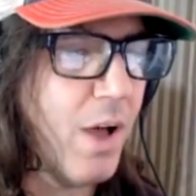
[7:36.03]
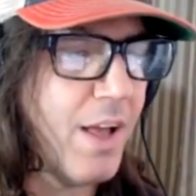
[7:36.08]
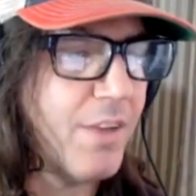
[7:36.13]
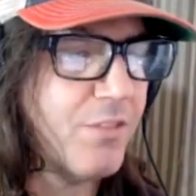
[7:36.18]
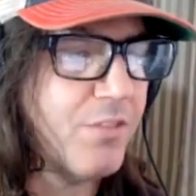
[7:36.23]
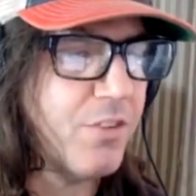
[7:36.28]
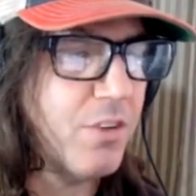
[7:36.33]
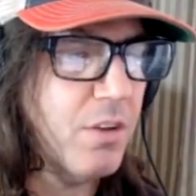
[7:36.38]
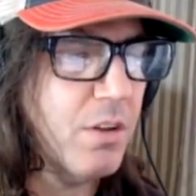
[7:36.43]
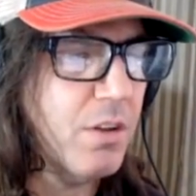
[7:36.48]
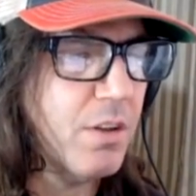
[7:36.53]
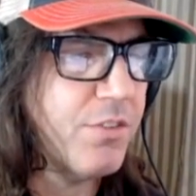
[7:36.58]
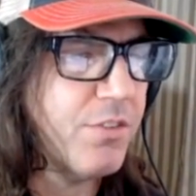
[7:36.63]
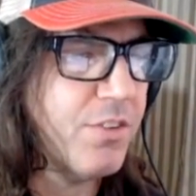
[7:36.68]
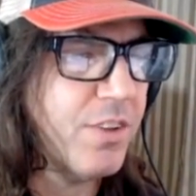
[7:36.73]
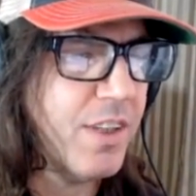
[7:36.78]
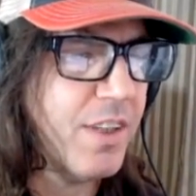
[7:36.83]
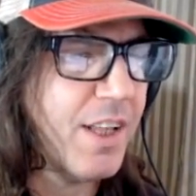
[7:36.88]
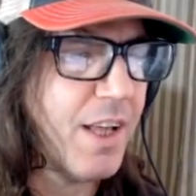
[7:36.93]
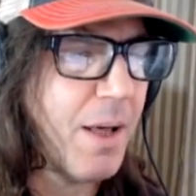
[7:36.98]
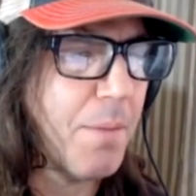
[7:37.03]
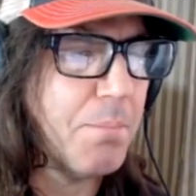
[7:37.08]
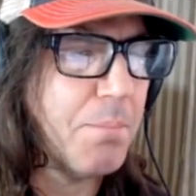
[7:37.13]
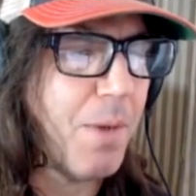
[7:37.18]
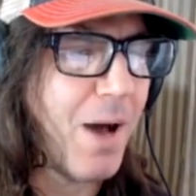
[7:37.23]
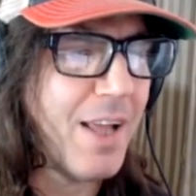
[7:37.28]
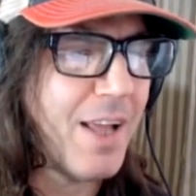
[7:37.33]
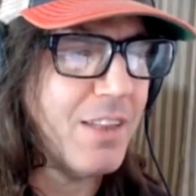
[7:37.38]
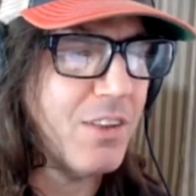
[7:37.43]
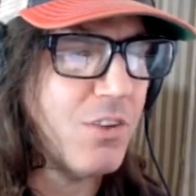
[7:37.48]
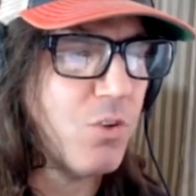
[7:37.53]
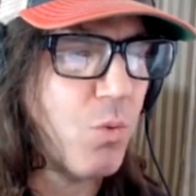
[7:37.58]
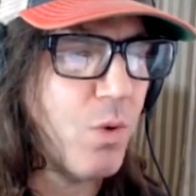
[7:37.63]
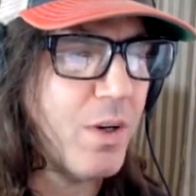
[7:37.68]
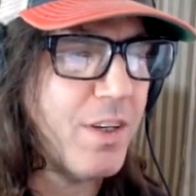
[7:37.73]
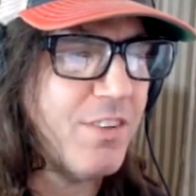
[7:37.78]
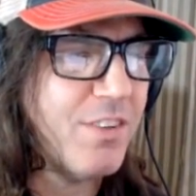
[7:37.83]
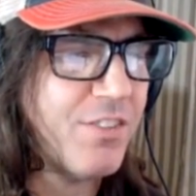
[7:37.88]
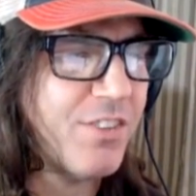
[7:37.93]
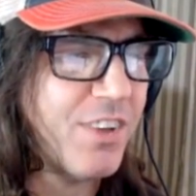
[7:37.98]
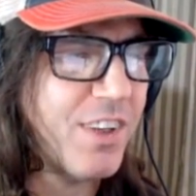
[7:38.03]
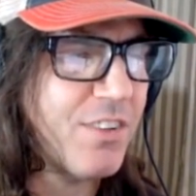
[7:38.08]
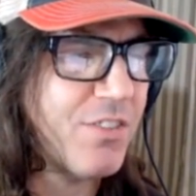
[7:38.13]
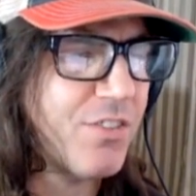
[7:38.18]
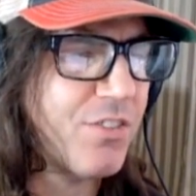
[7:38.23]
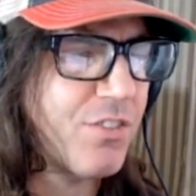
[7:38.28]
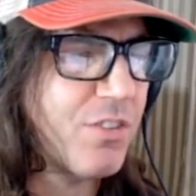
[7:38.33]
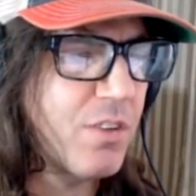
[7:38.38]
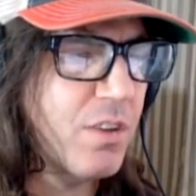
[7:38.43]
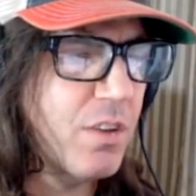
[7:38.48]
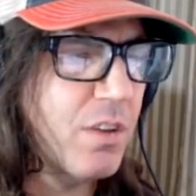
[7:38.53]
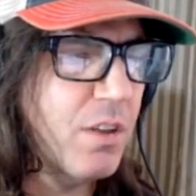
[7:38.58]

has let's see they got Biden twenty-six,